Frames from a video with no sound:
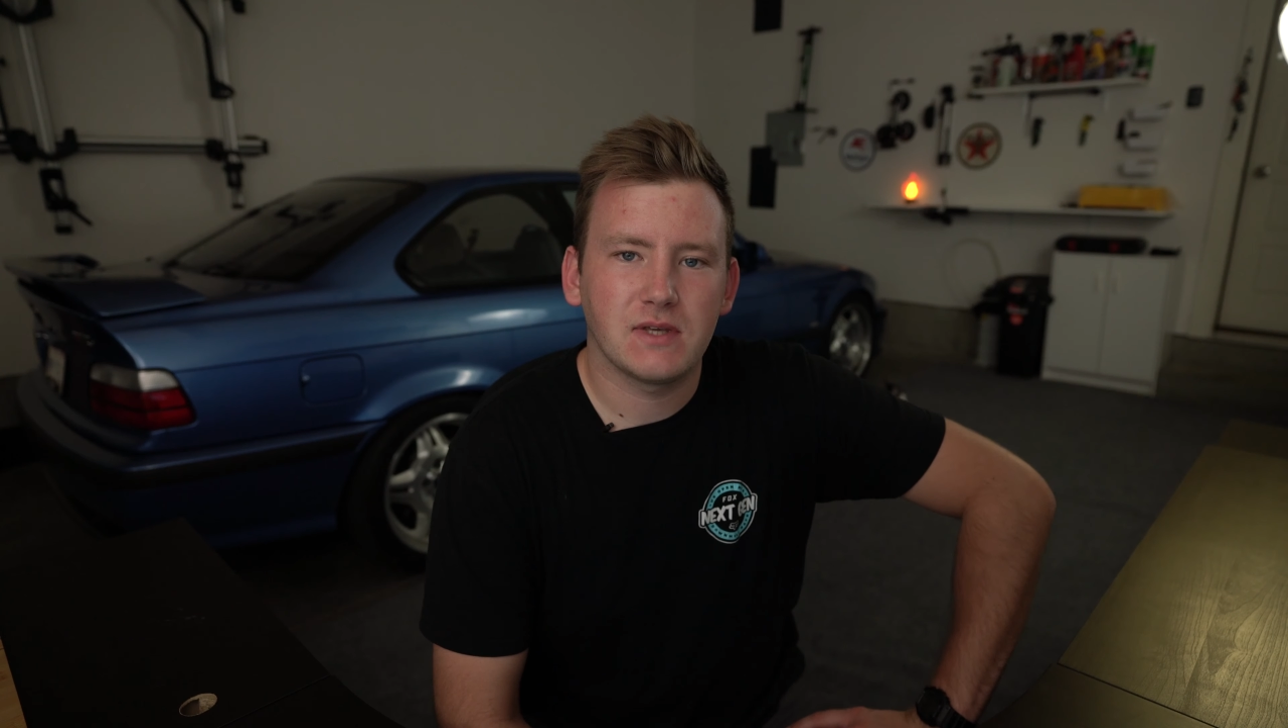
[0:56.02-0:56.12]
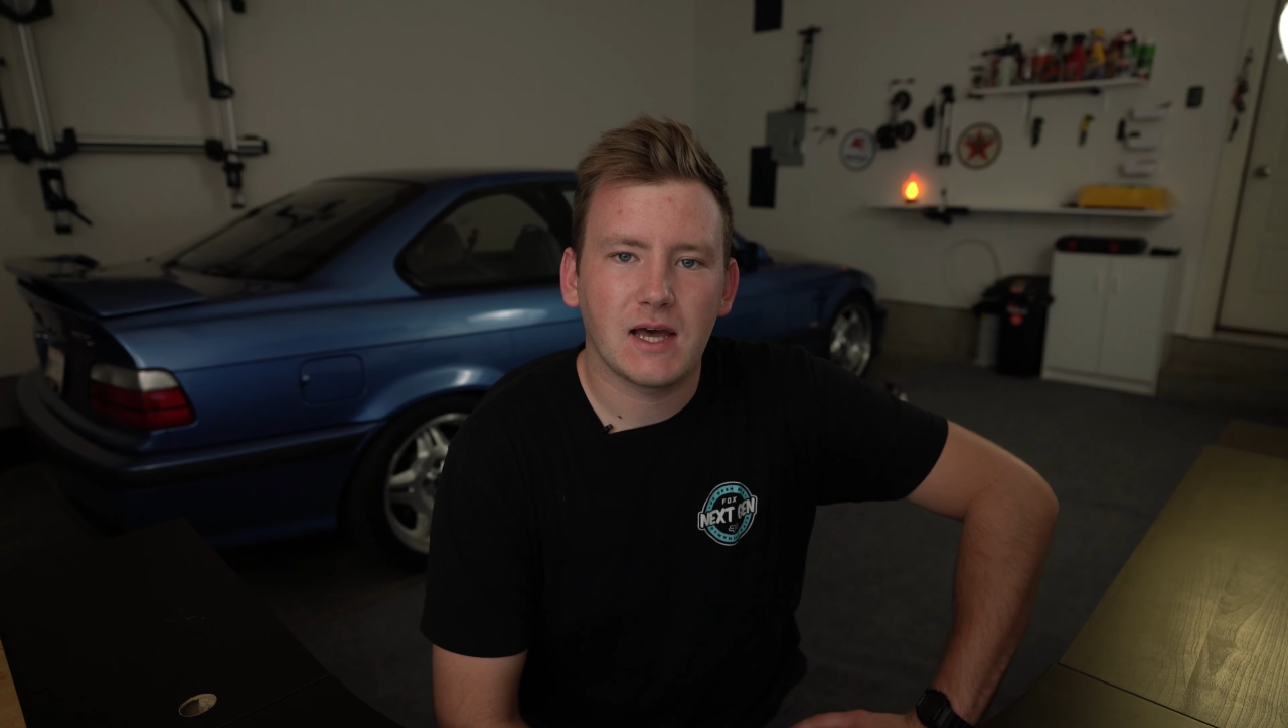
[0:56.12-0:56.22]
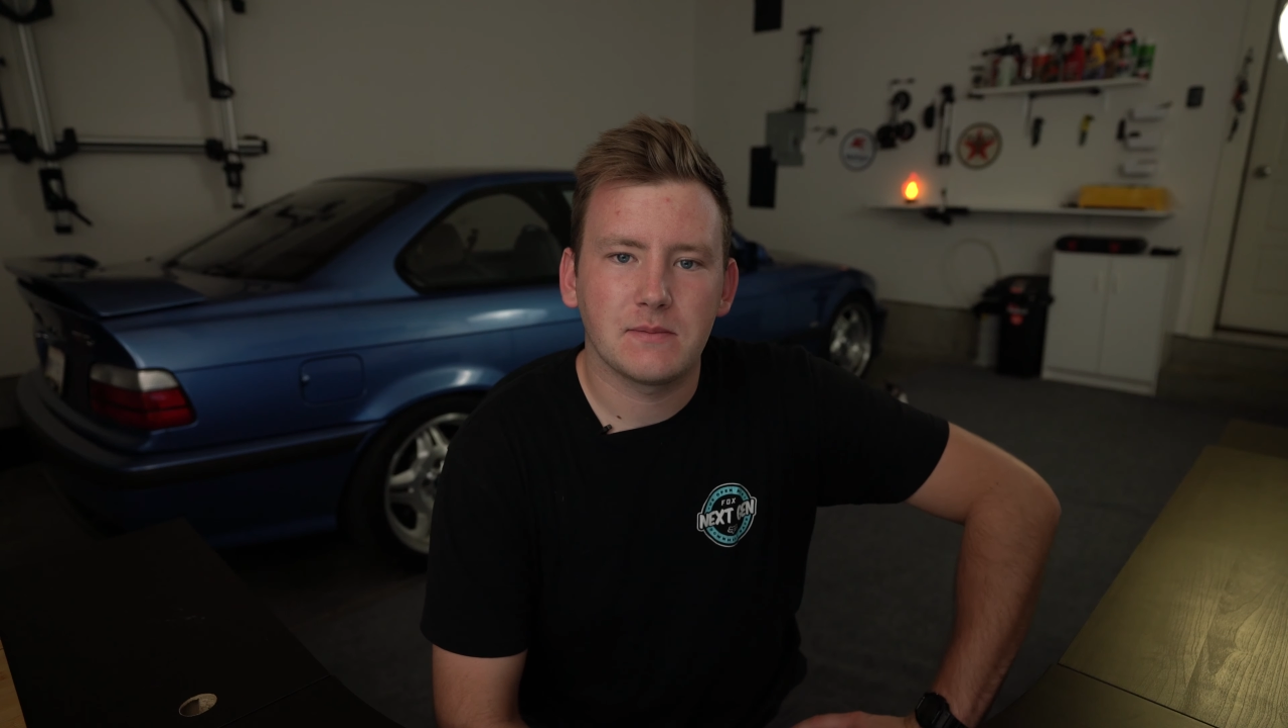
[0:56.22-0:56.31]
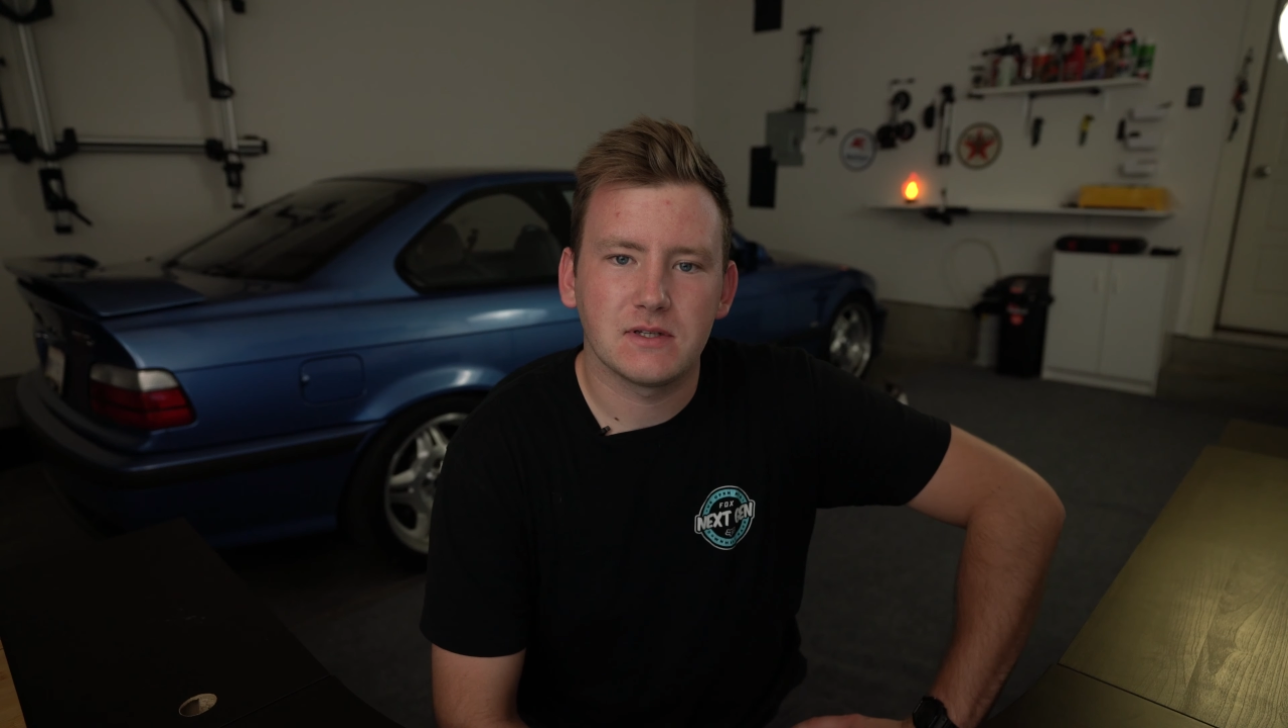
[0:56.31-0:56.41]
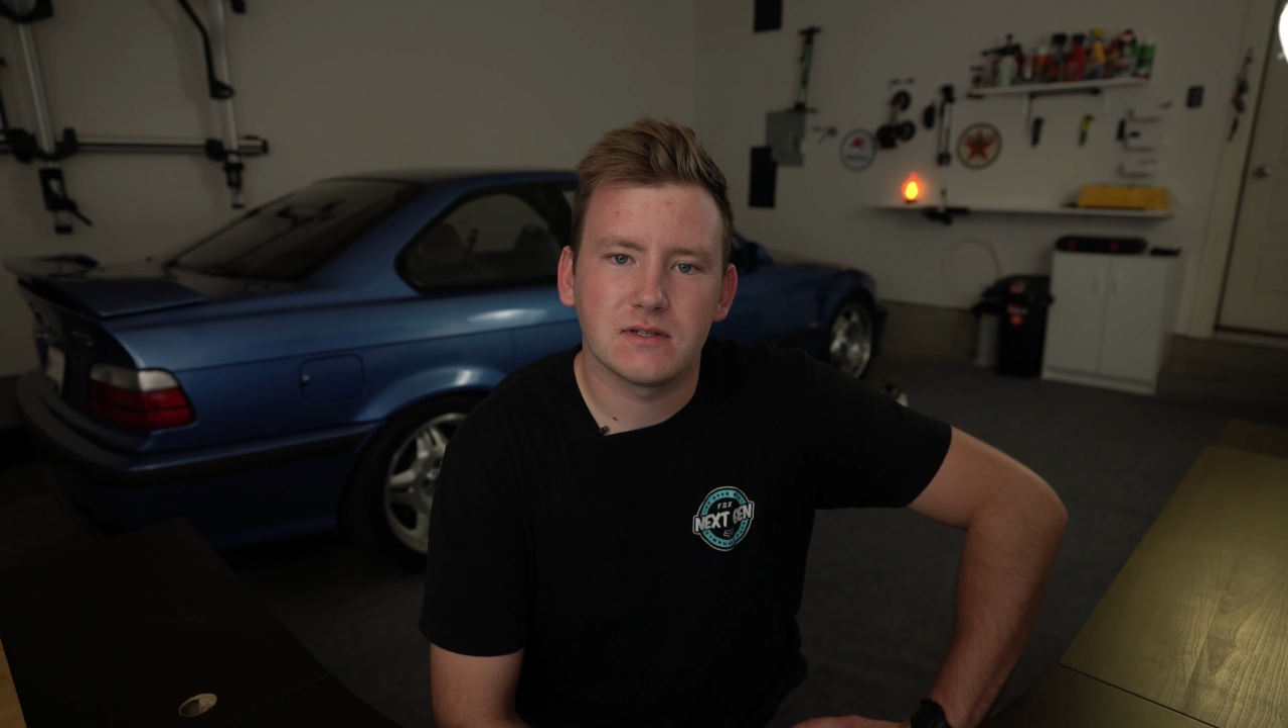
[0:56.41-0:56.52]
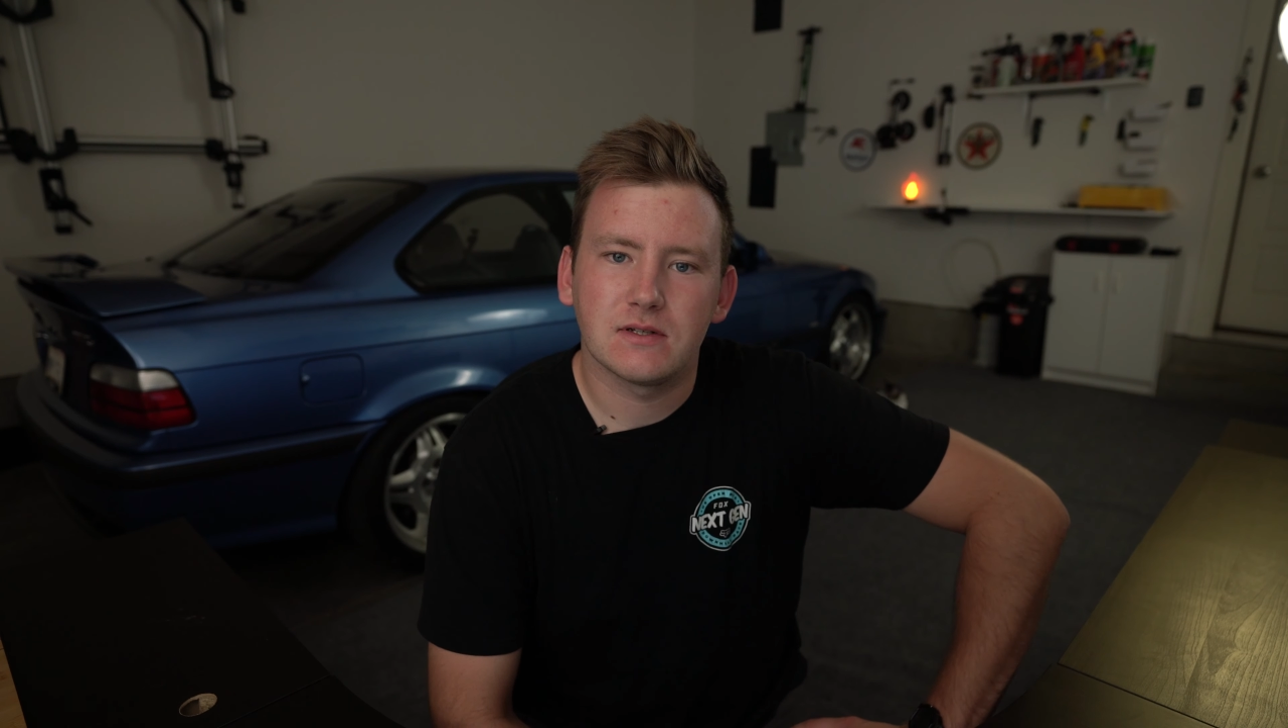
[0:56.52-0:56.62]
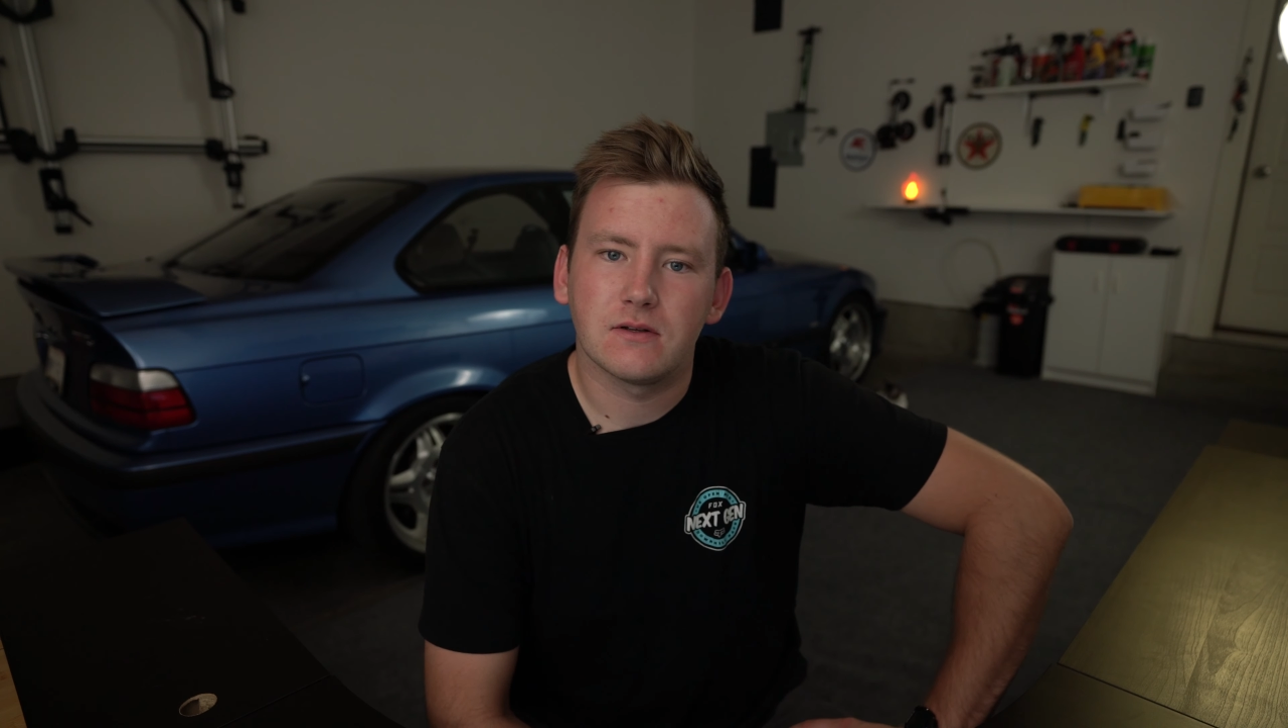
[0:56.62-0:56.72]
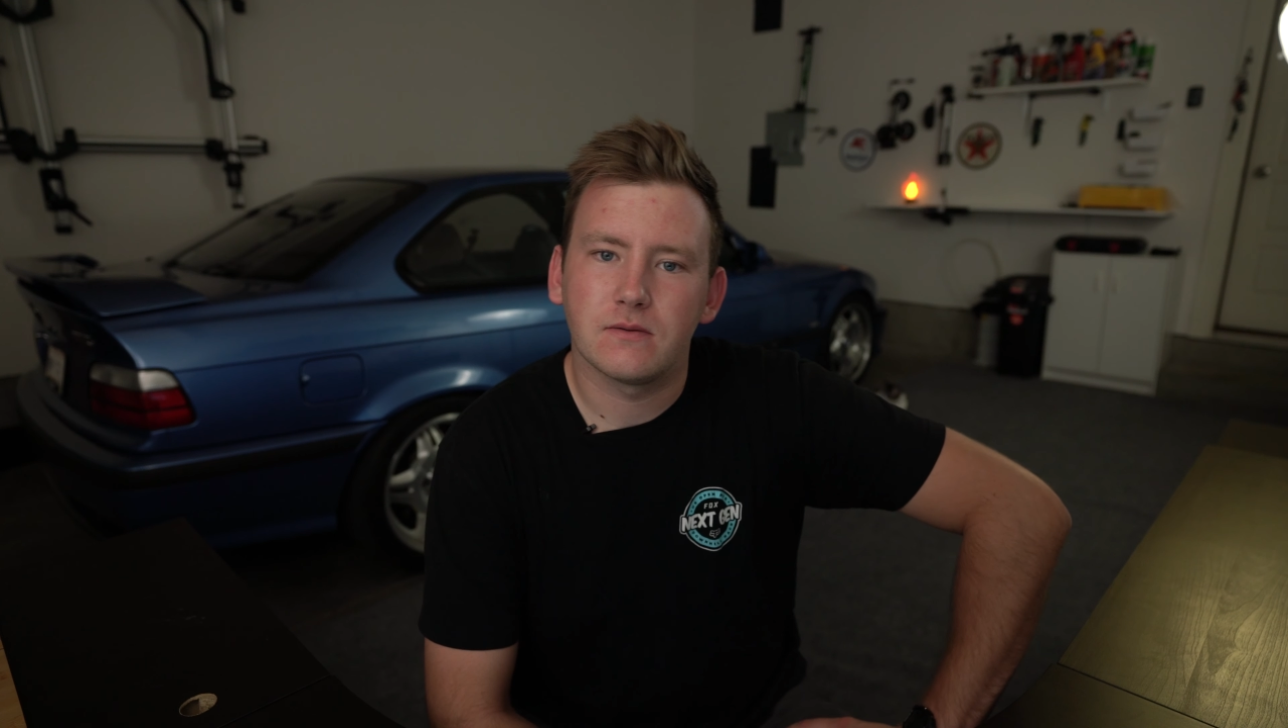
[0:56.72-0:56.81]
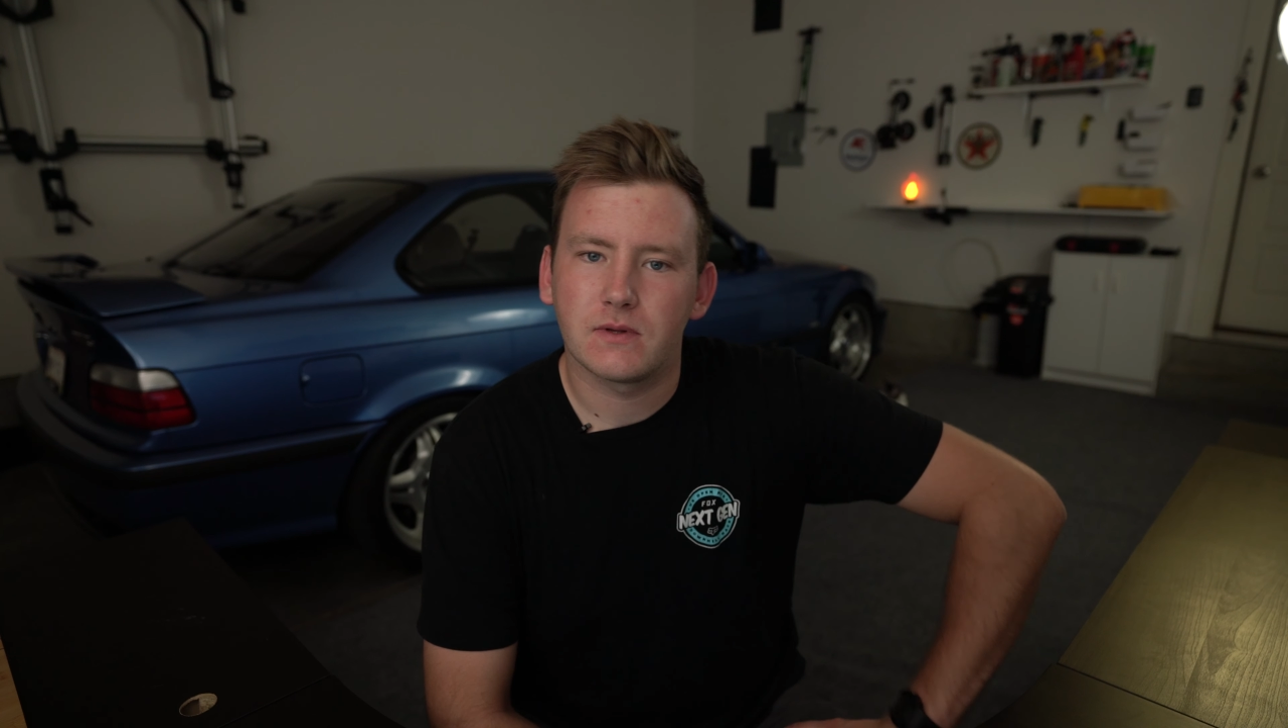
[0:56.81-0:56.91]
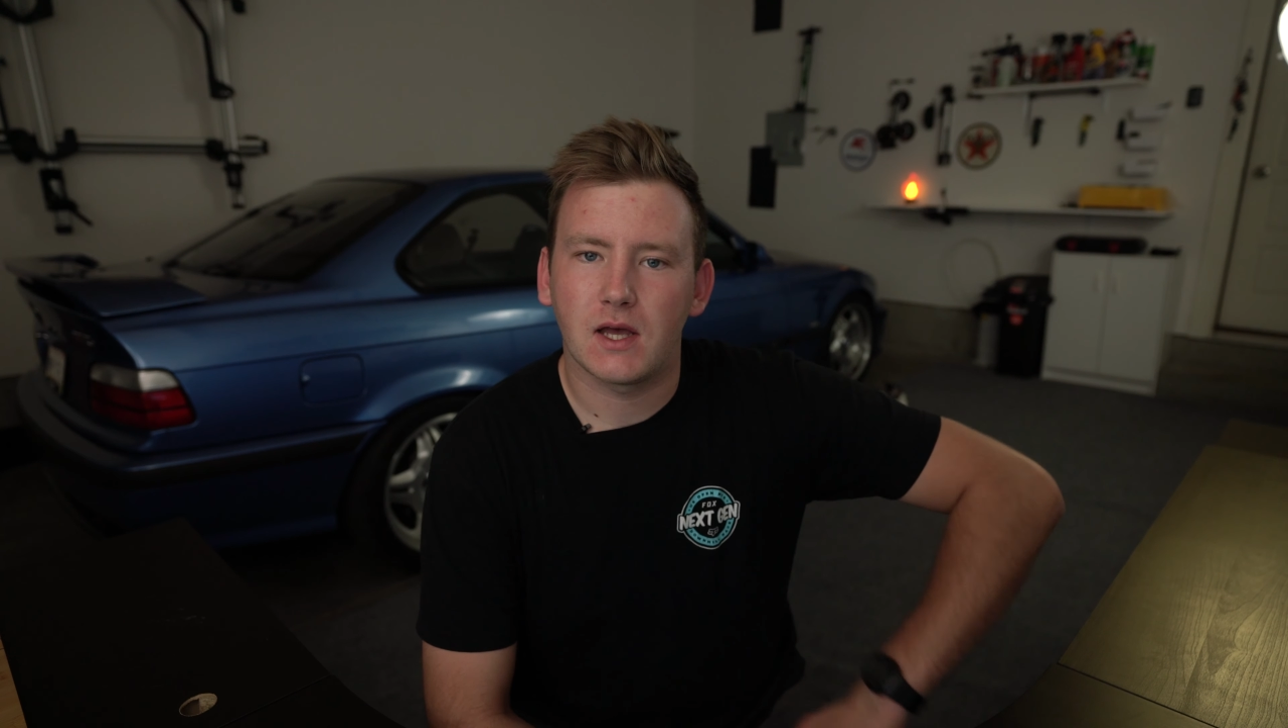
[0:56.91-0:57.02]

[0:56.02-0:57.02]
caps until